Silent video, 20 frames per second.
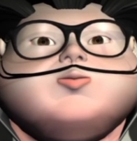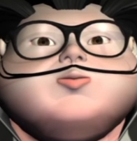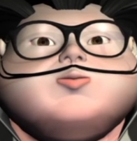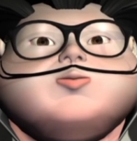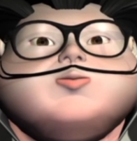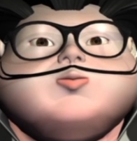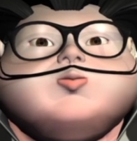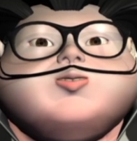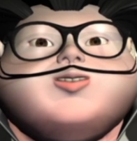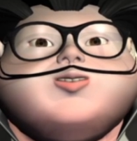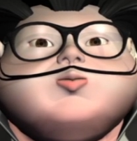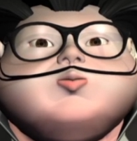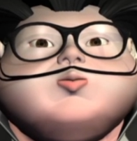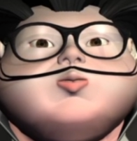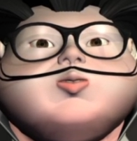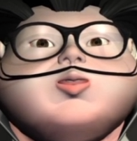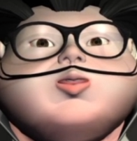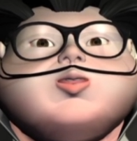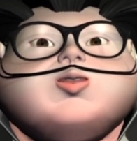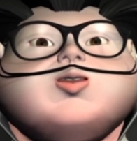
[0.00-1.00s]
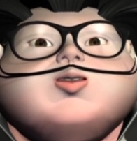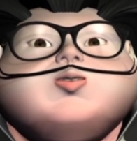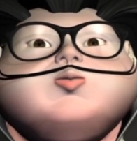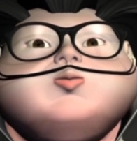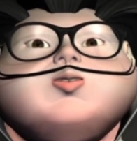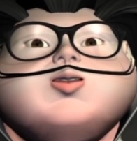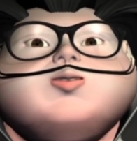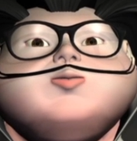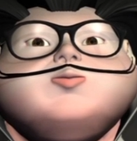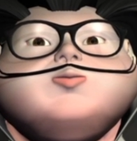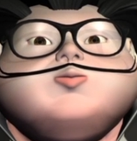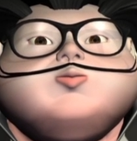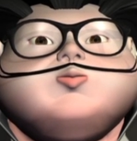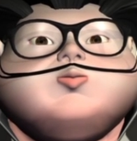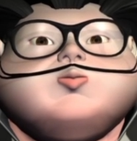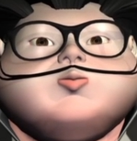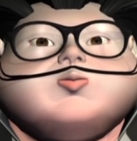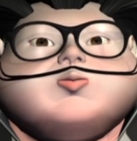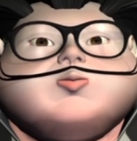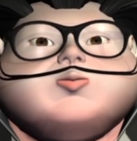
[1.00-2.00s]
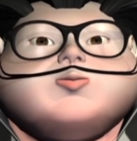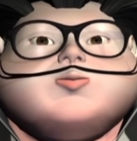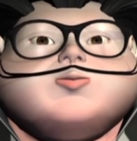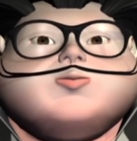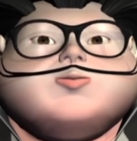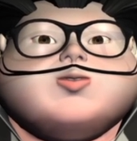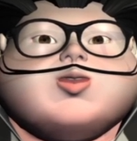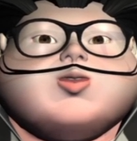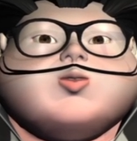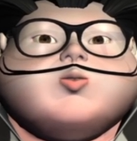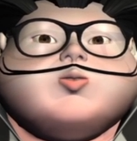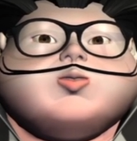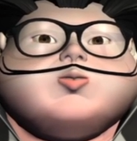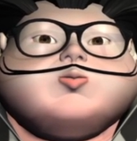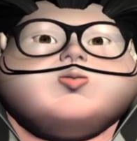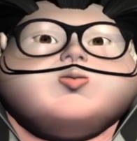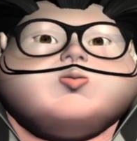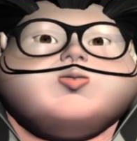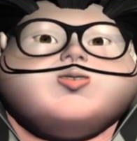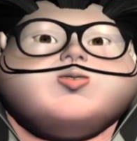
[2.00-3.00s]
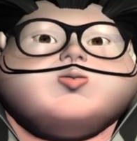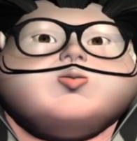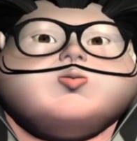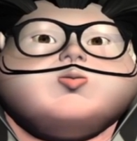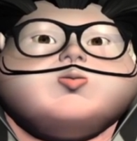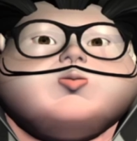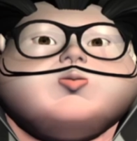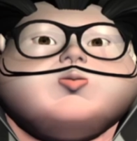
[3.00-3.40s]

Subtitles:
with the sides delta N and delta E.